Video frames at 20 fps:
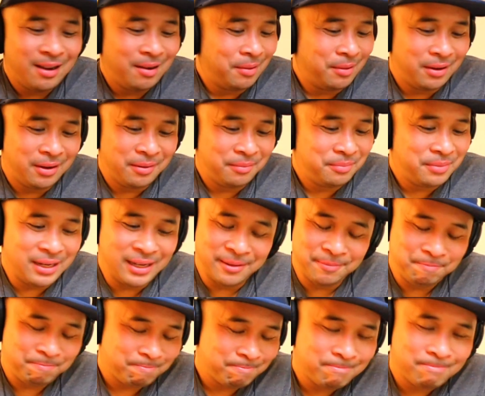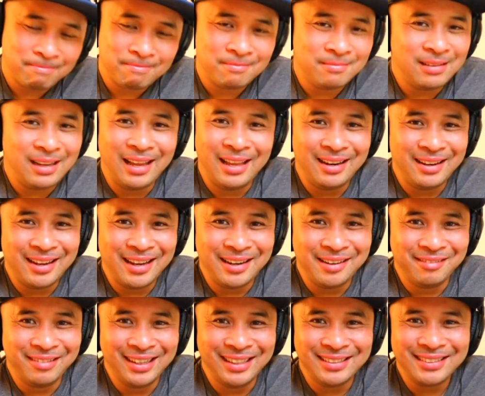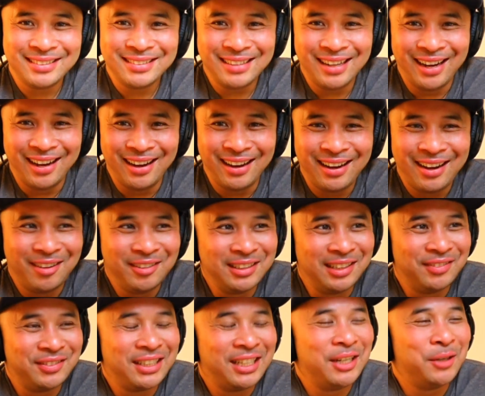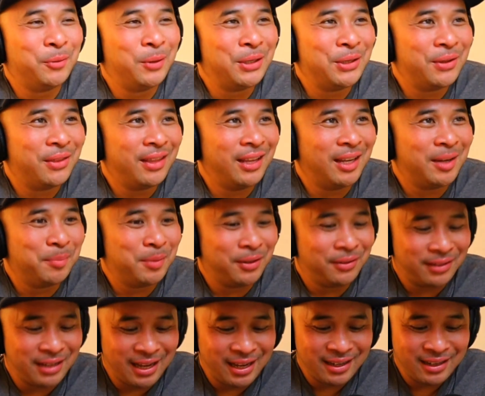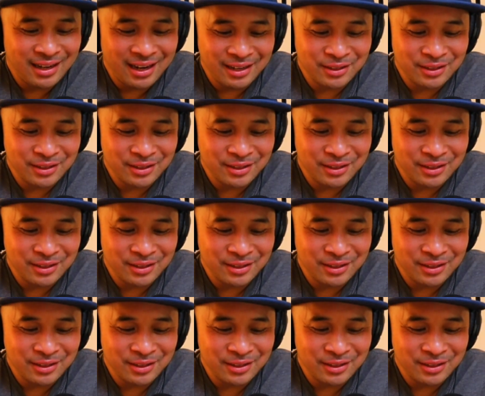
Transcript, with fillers: But anyways, I would love to hear what you think about that.